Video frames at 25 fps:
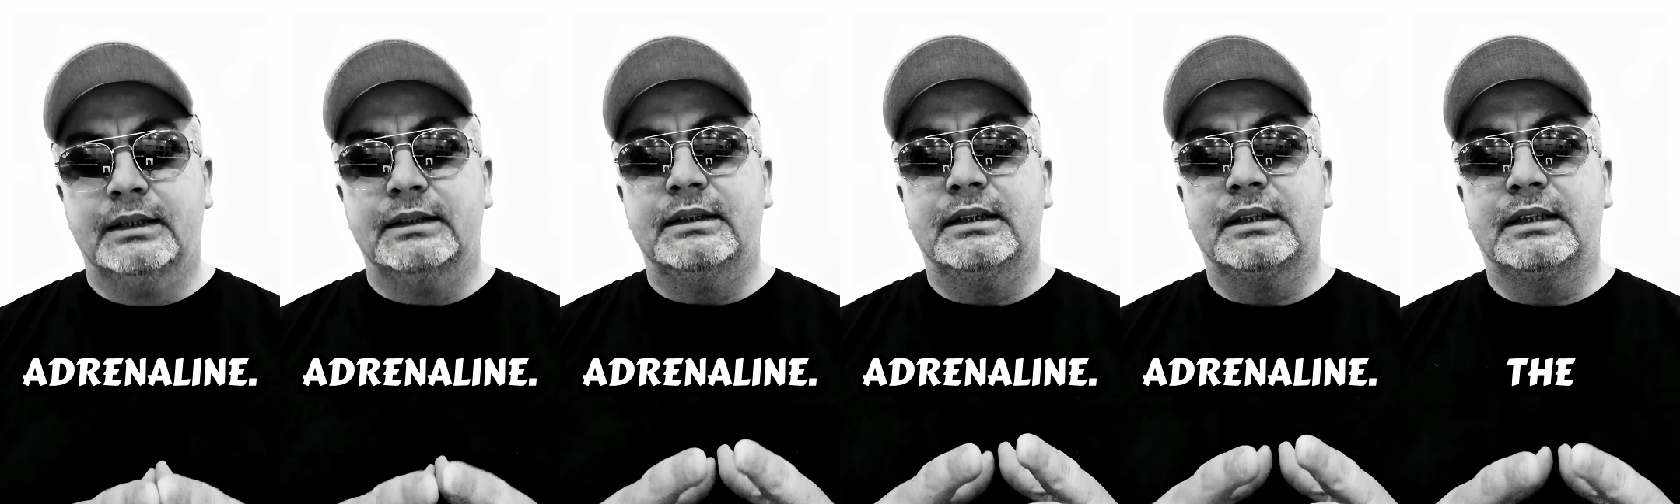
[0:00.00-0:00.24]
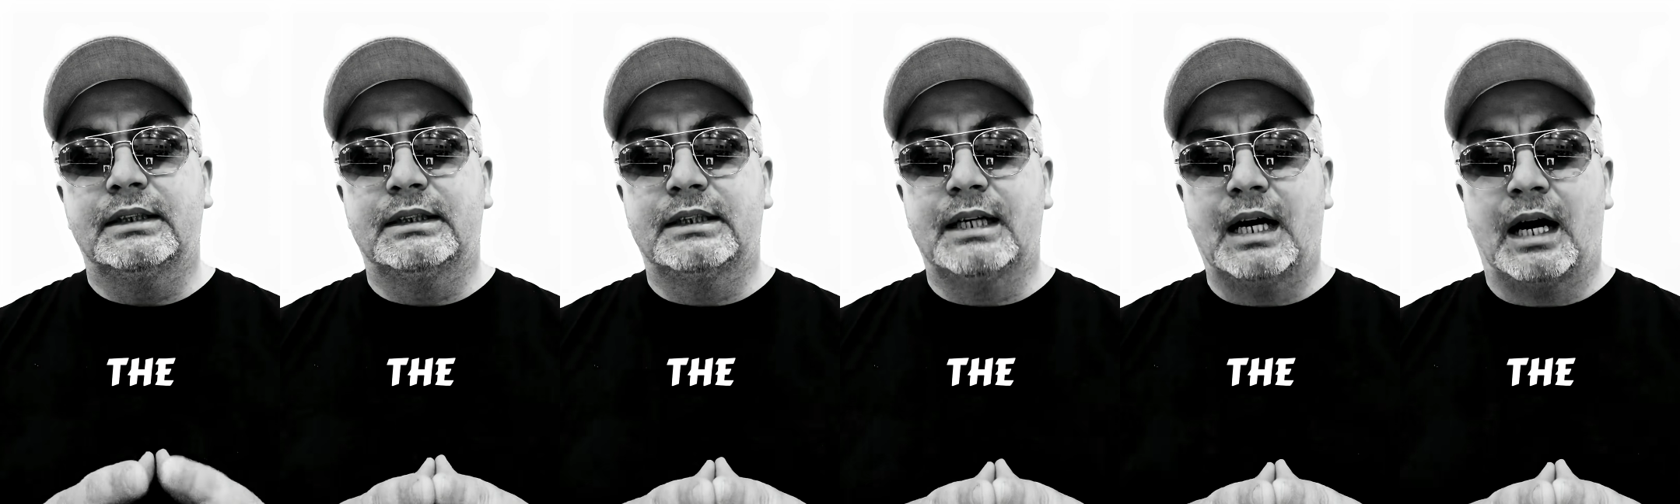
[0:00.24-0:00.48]

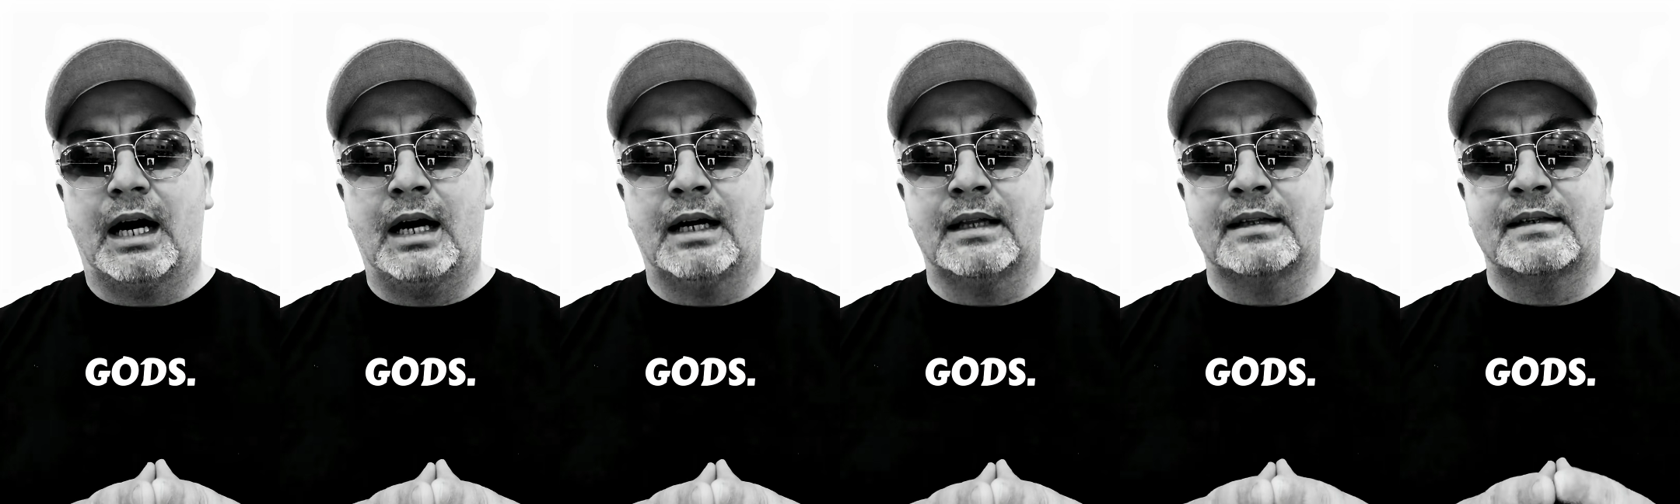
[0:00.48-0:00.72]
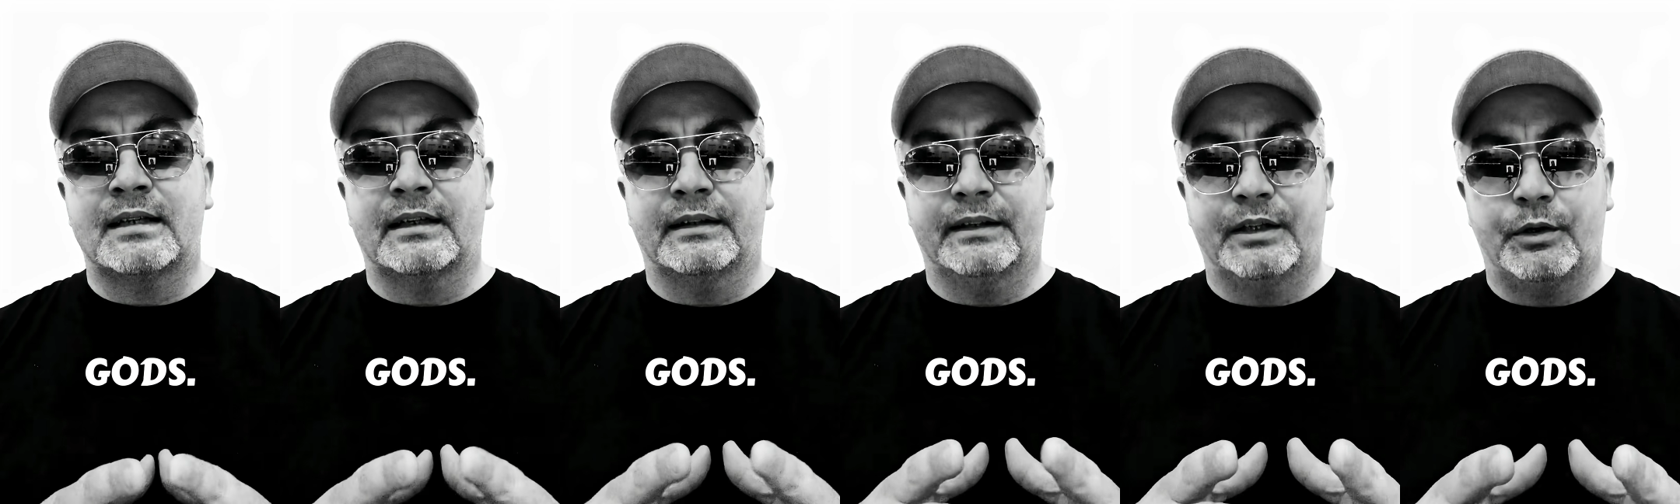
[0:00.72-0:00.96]
The
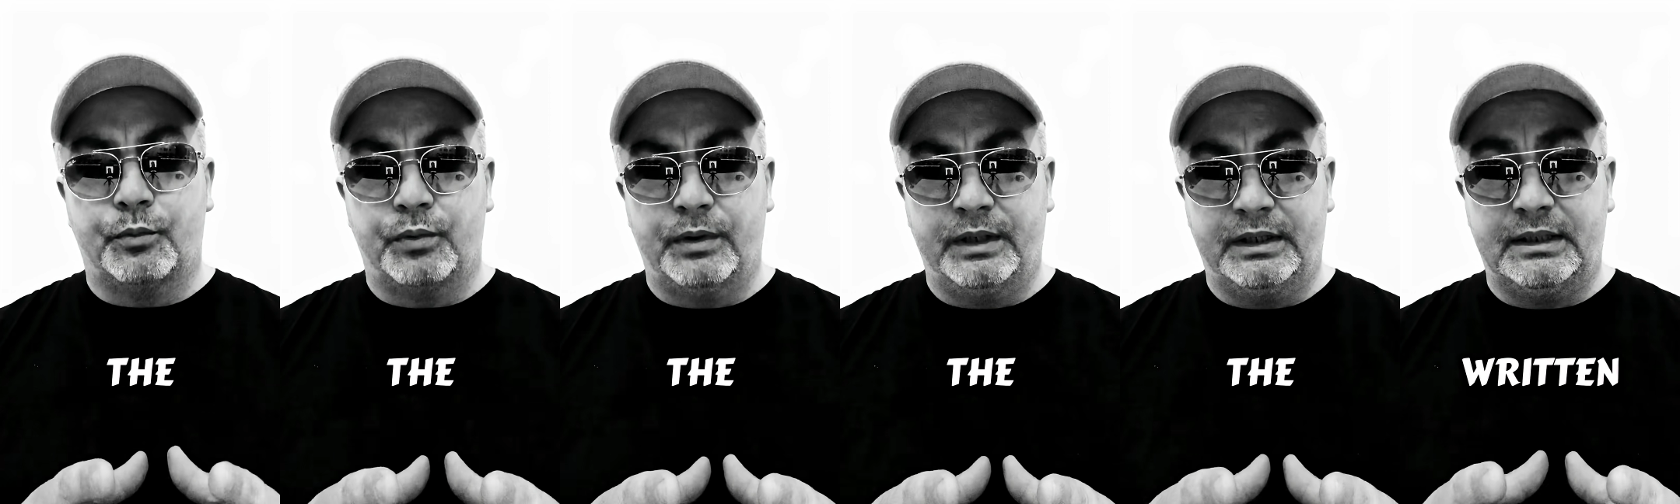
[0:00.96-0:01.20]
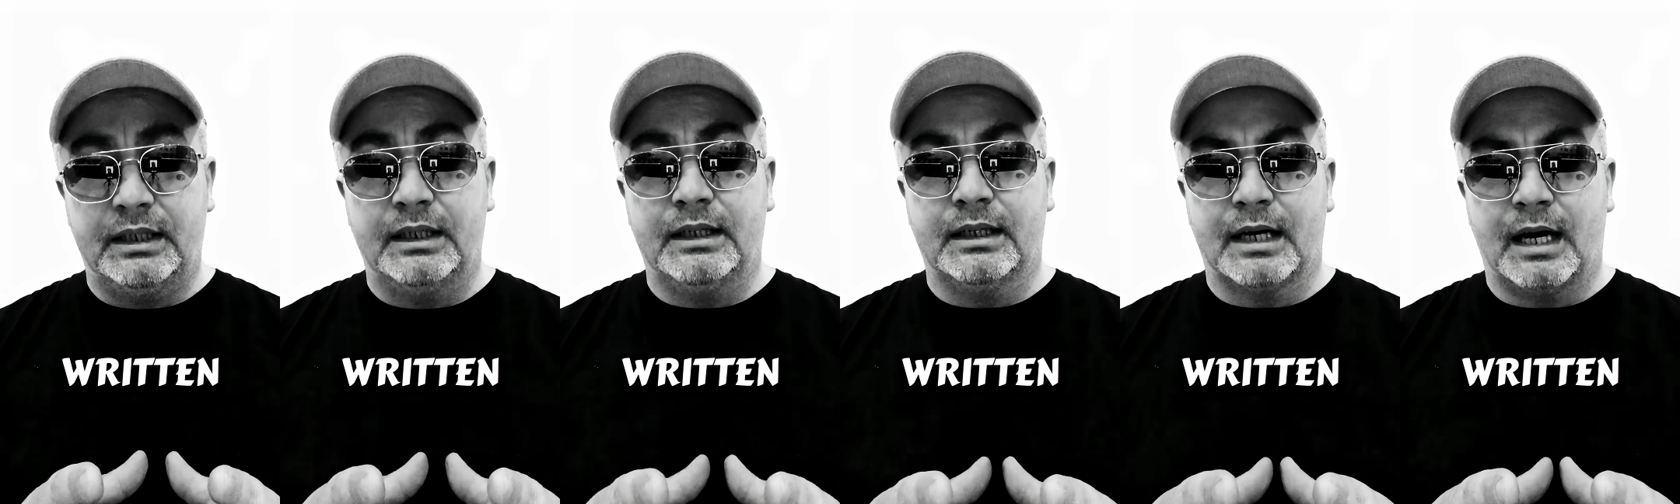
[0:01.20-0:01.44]
gods, the
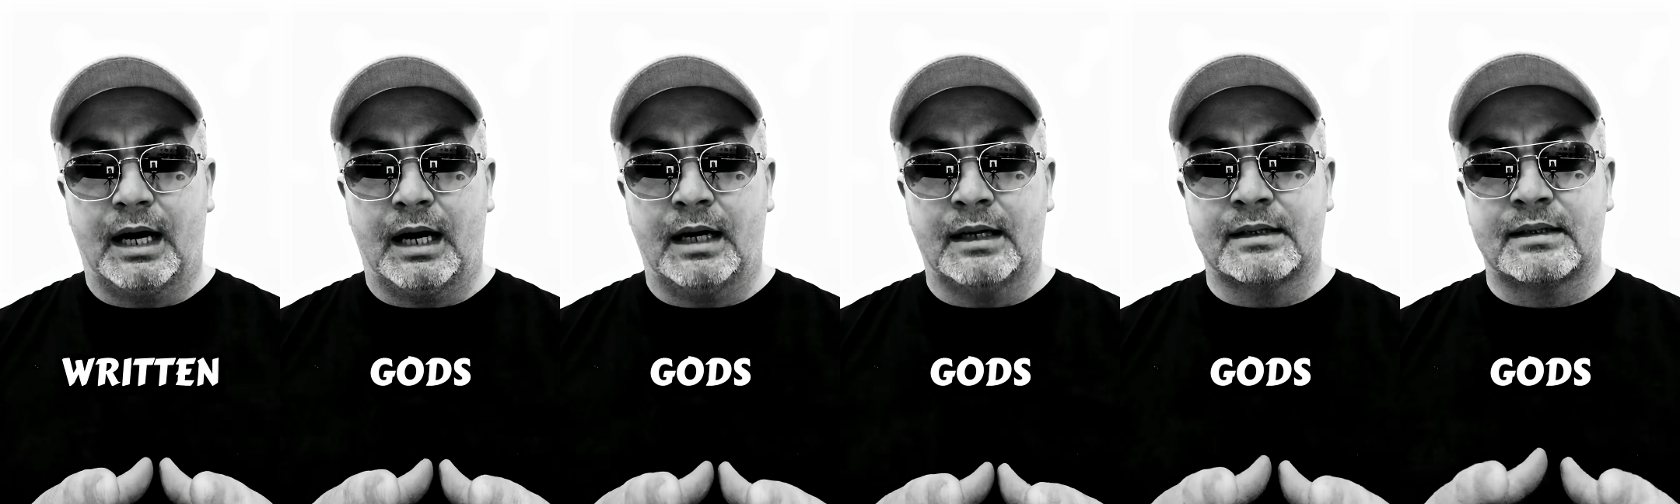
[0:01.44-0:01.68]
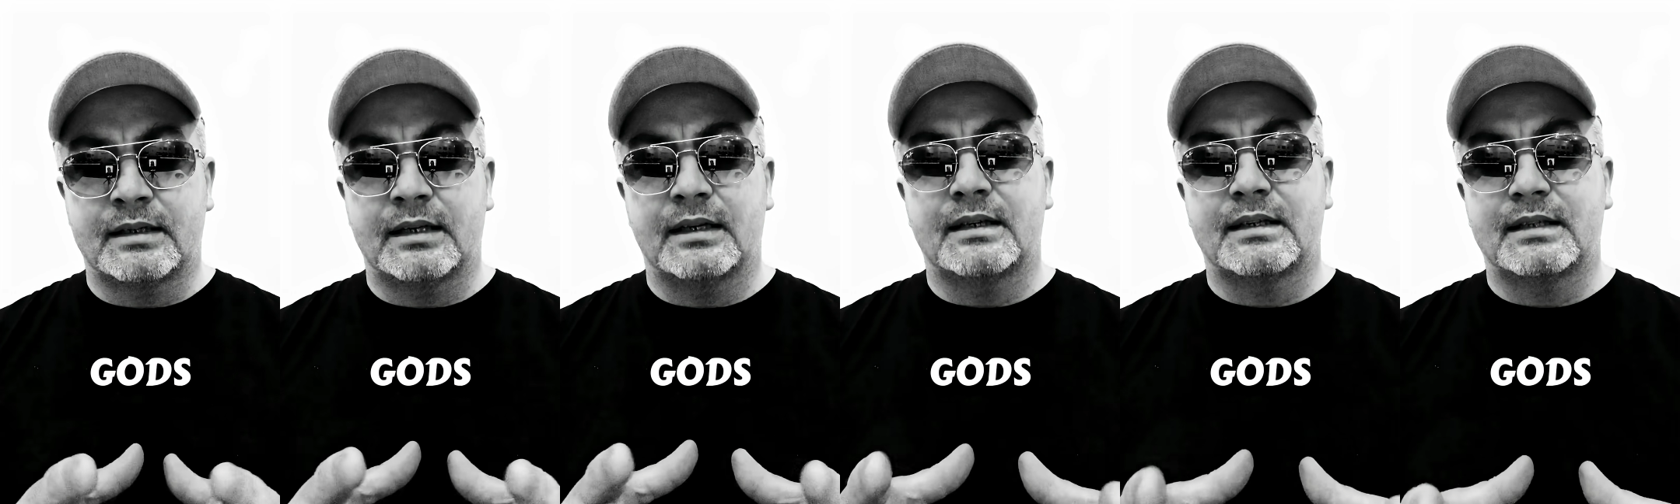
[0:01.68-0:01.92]
written
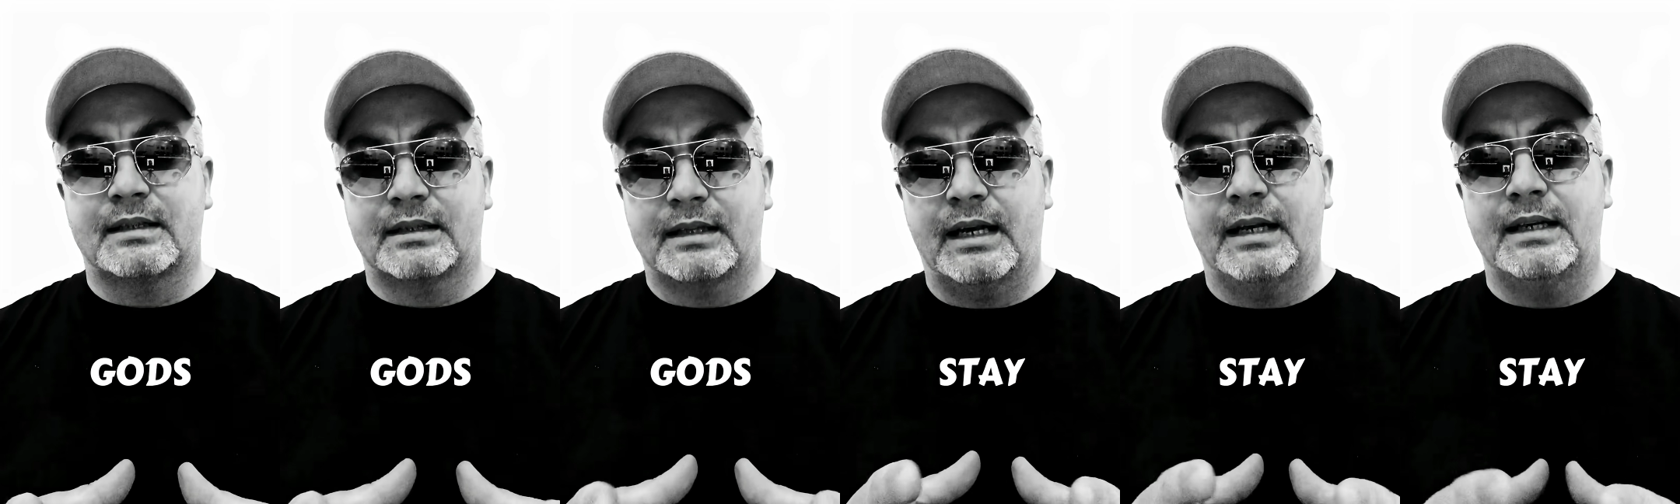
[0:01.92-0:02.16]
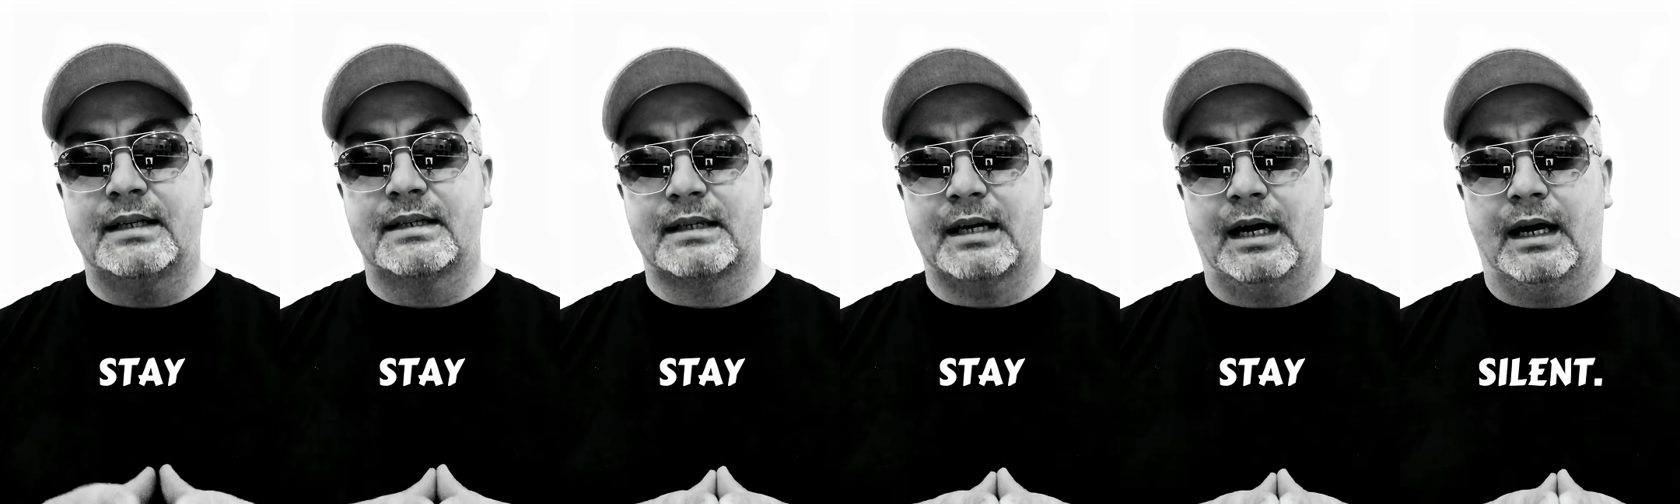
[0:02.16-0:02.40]
gods,
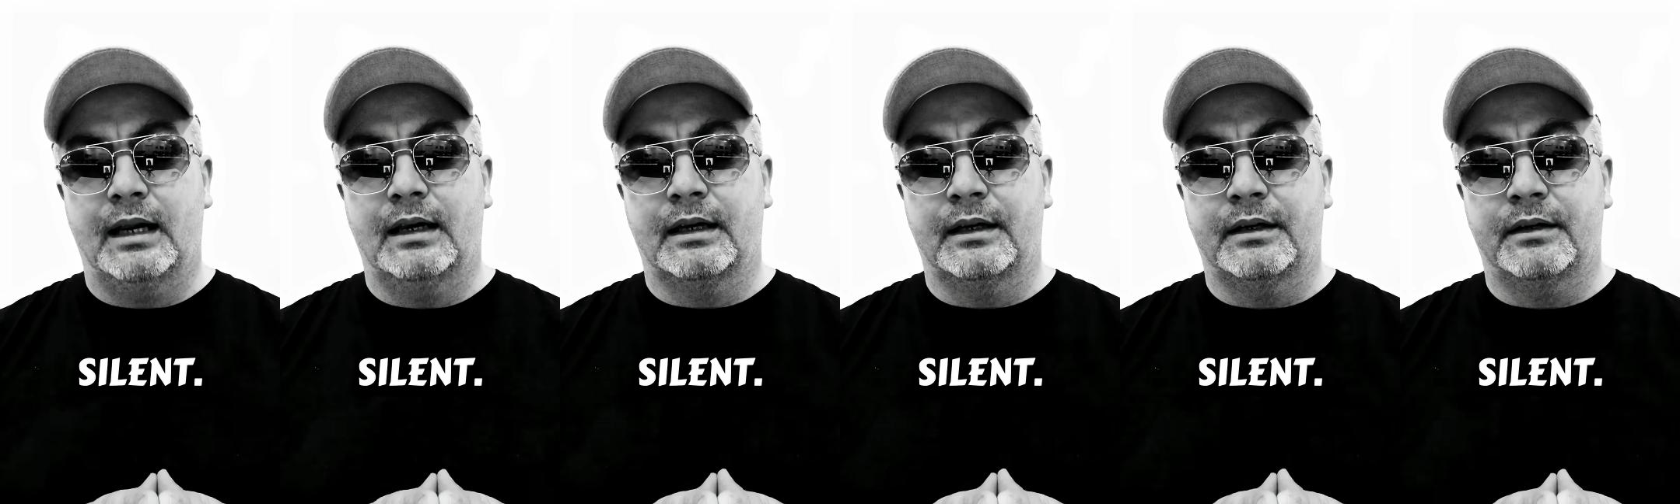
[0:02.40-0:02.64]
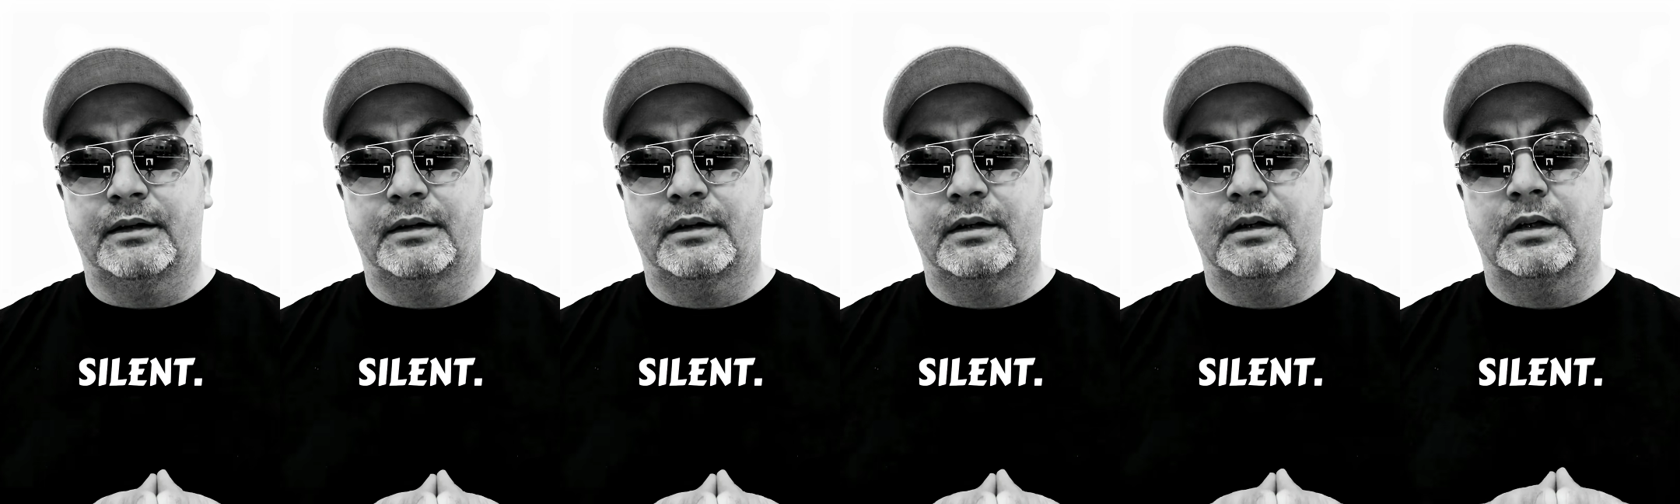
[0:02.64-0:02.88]
stay
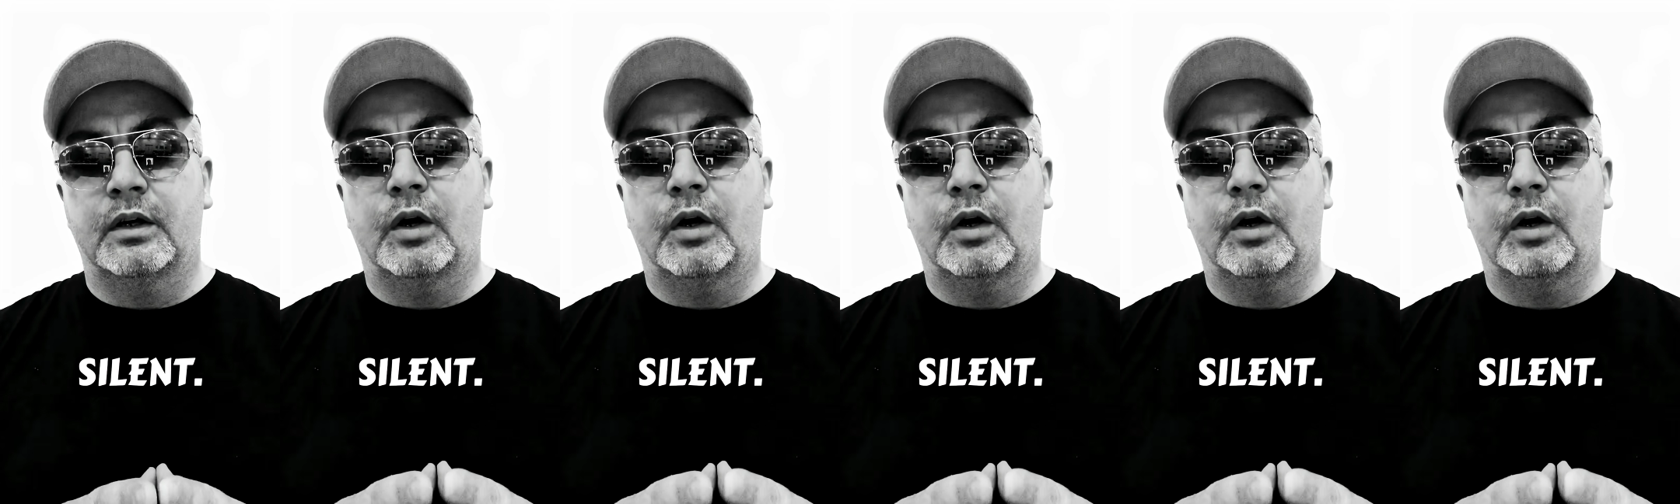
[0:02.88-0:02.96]
silent.